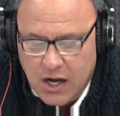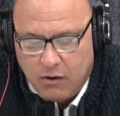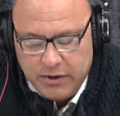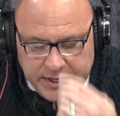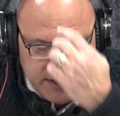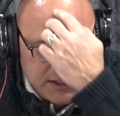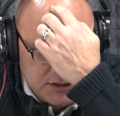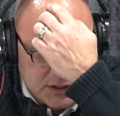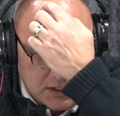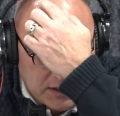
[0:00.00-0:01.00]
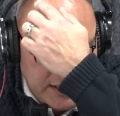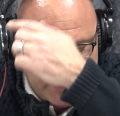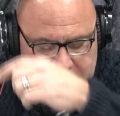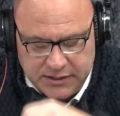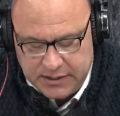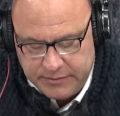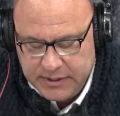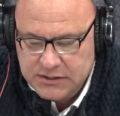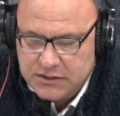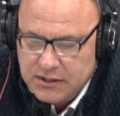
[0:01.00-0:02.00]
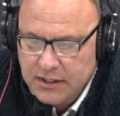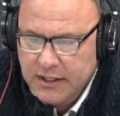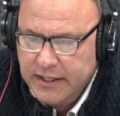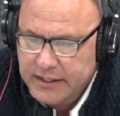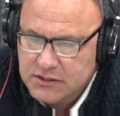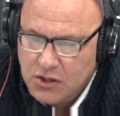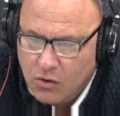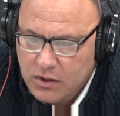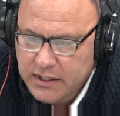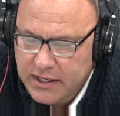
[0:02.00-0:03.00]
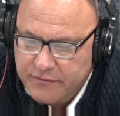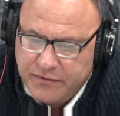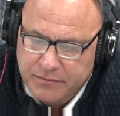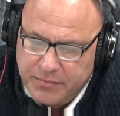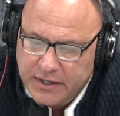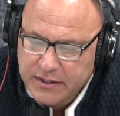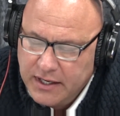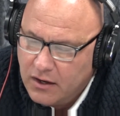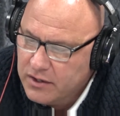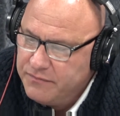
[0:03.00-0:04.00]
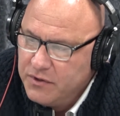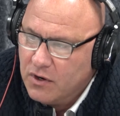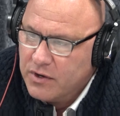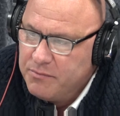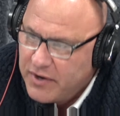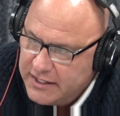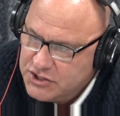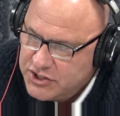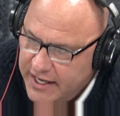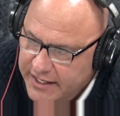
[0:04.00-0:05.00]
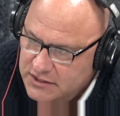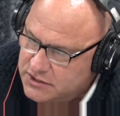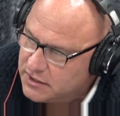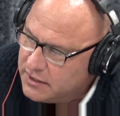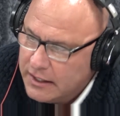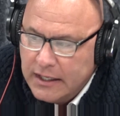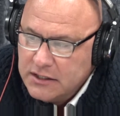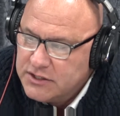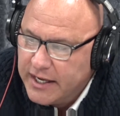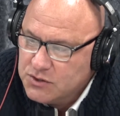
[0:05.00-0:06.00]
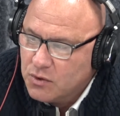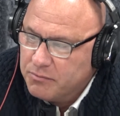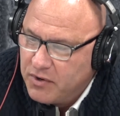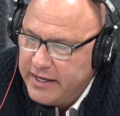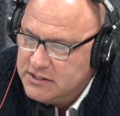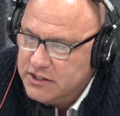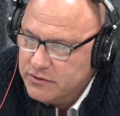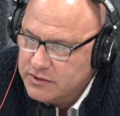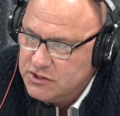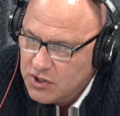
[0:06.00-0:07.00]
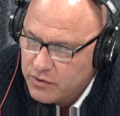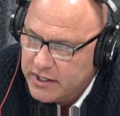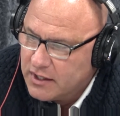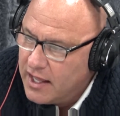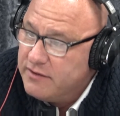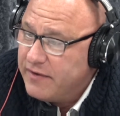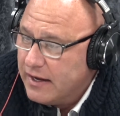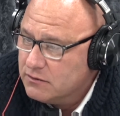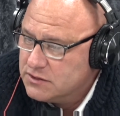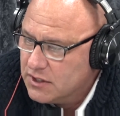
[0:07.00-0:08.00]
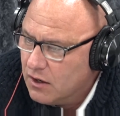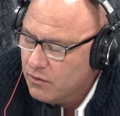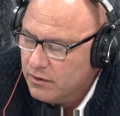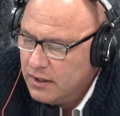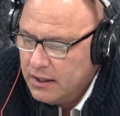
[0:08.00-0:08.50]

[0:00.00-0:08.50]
No, it certainly isn't. I mean, it's totally different. But if you don't embrace change, change will embrace you and choke your life out. So,